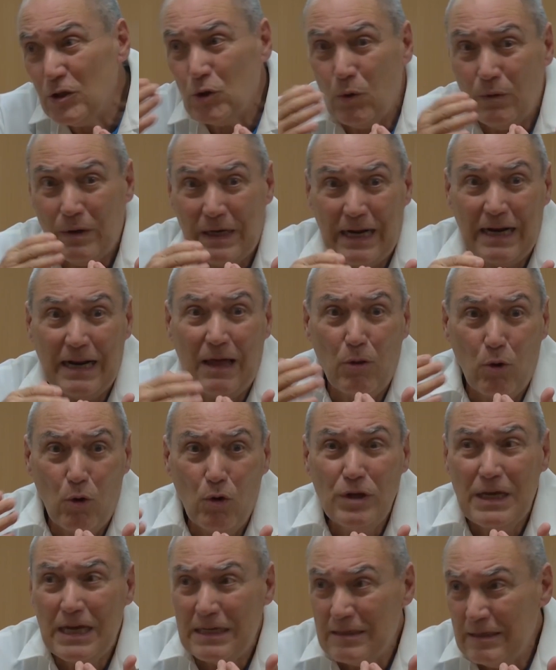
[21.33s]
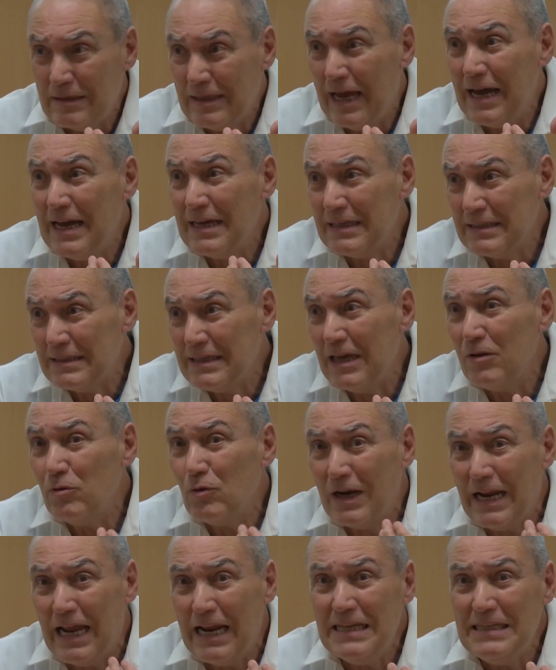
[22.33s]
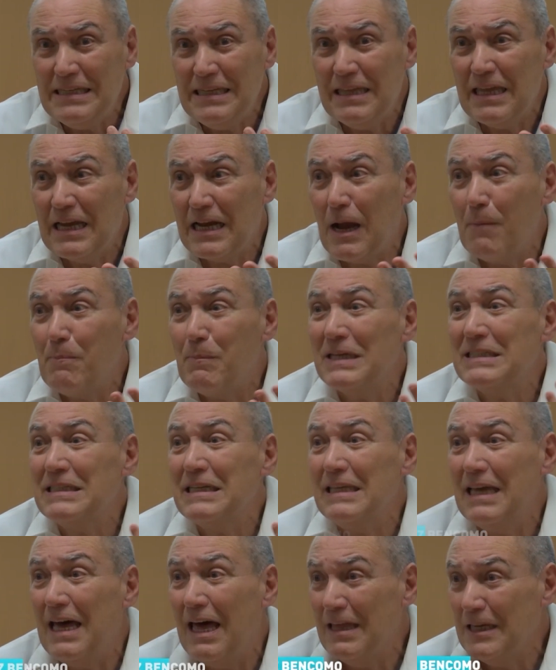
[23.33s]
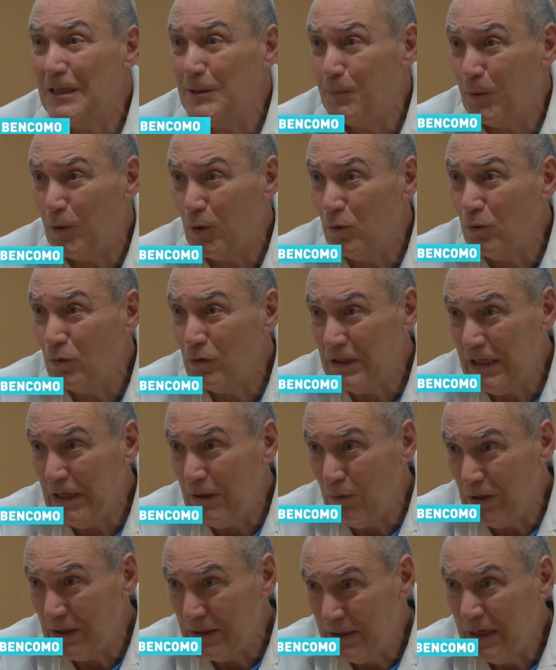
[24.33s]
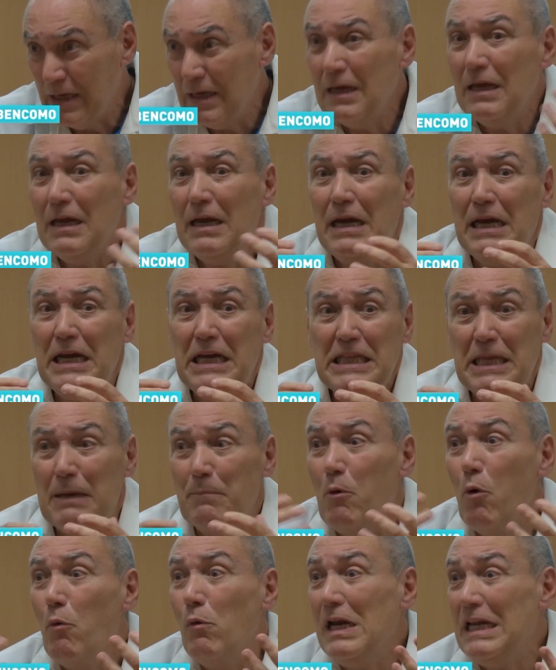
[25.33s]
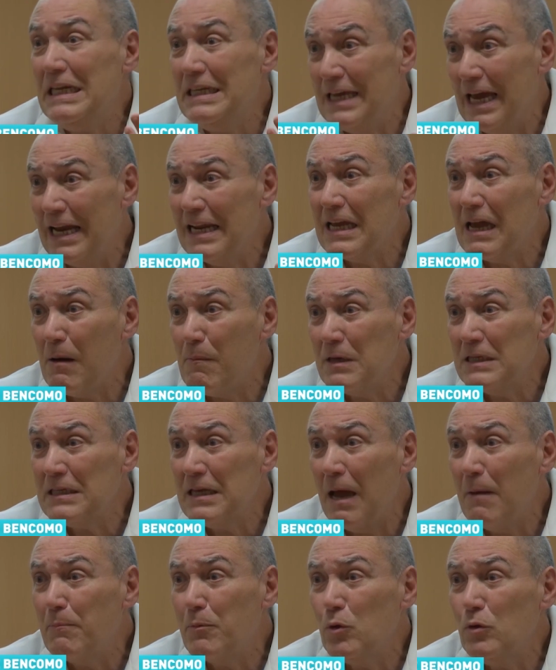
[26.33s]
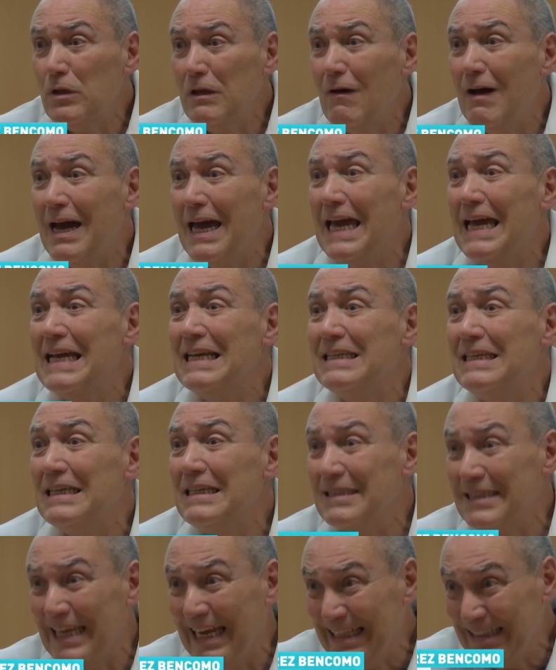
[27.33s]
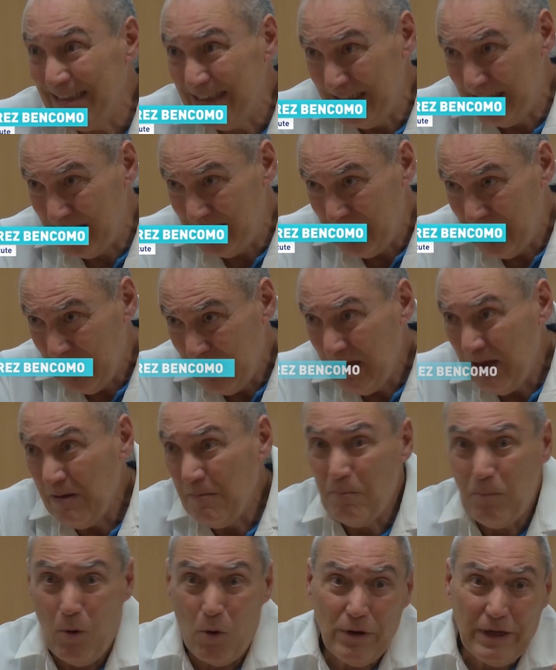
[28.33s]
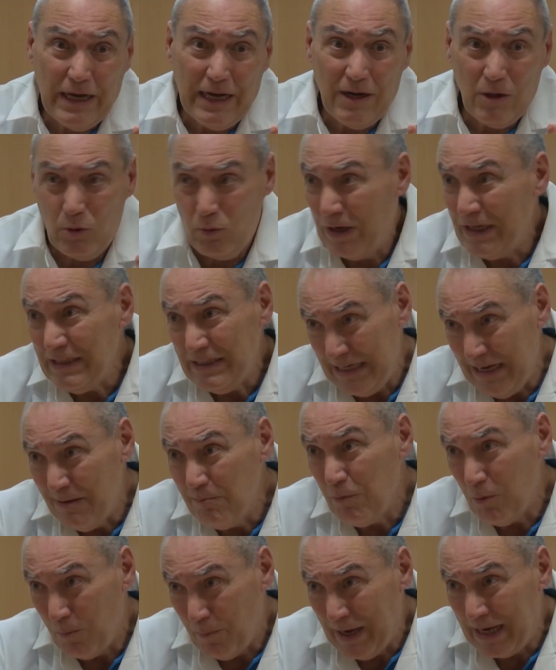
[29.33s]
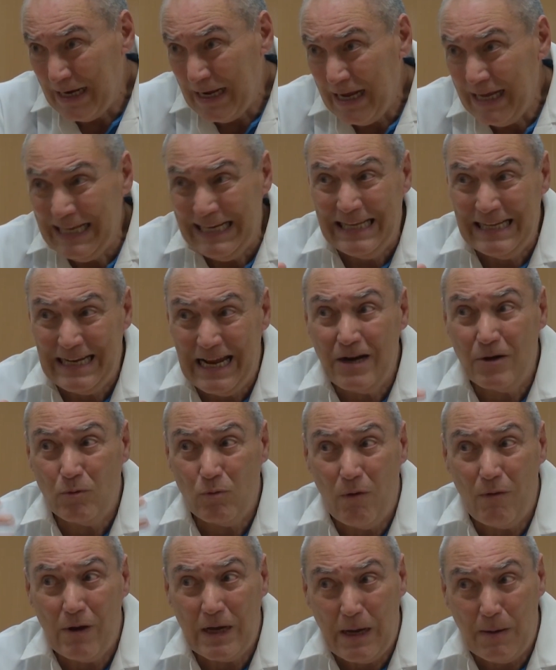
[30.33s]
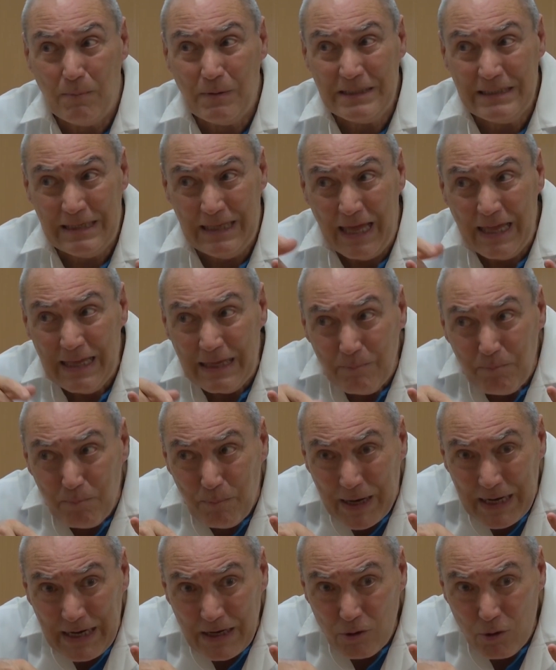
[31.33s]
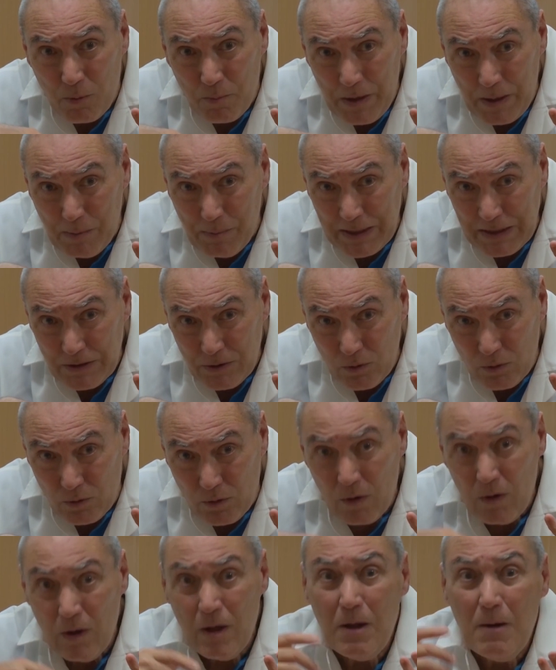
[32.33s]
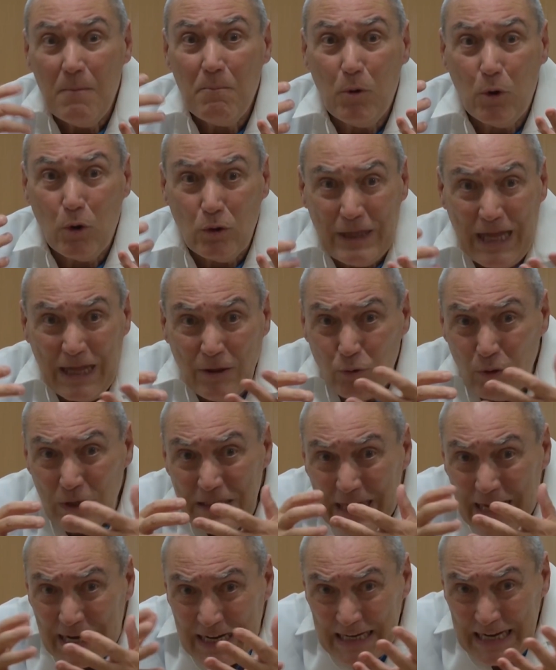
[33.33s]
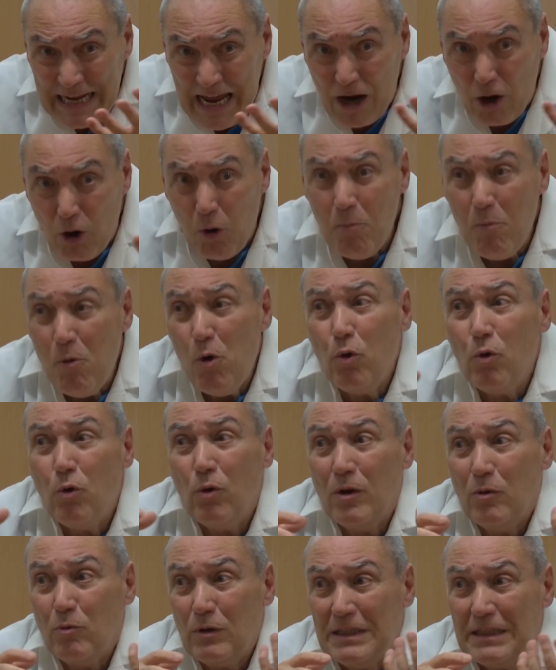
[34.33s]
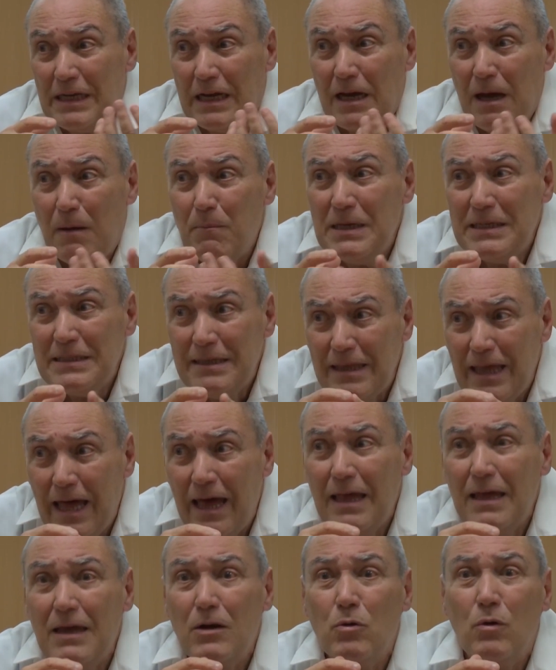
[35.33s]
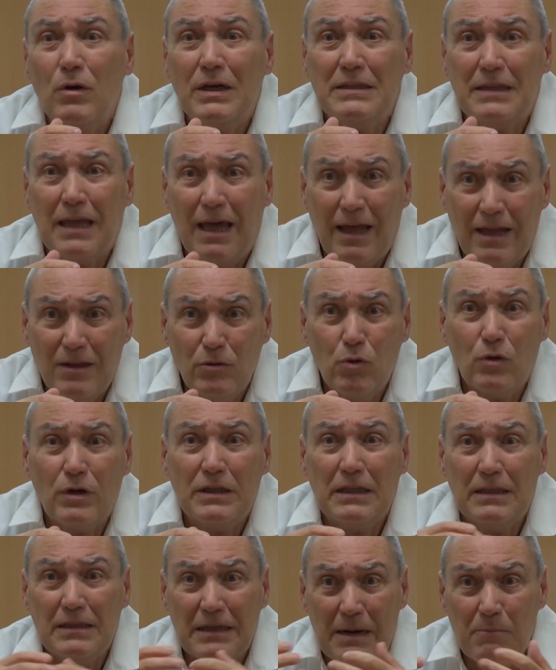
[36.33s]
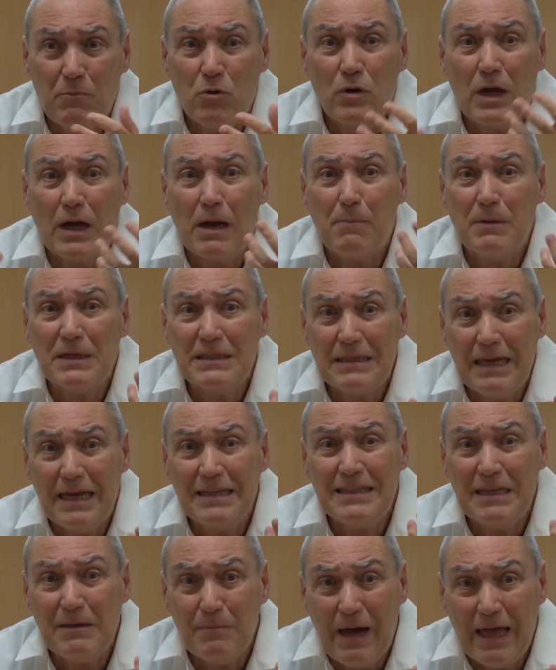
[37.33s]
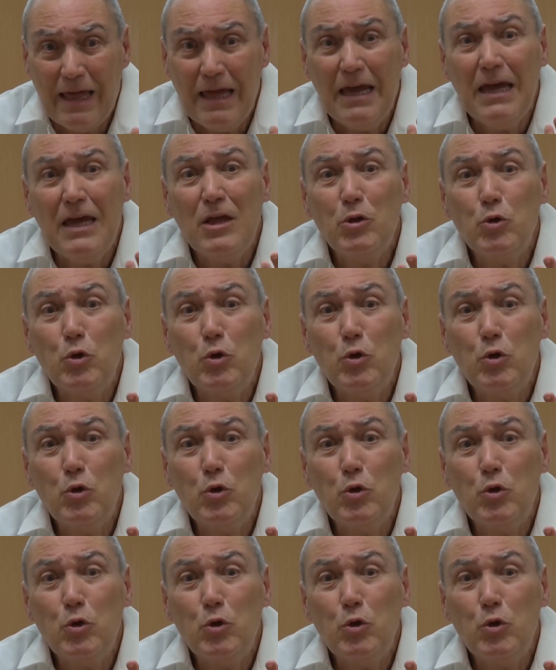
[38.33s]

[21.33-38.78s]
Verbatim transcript: Soberana se están haciendo análisis de capacidades productivas. As to Soberana 02, we have assessed existing production capacities, and this assessment reveals that we will have an estimated capacity to produce 100 million doses of this vaccine in 2021.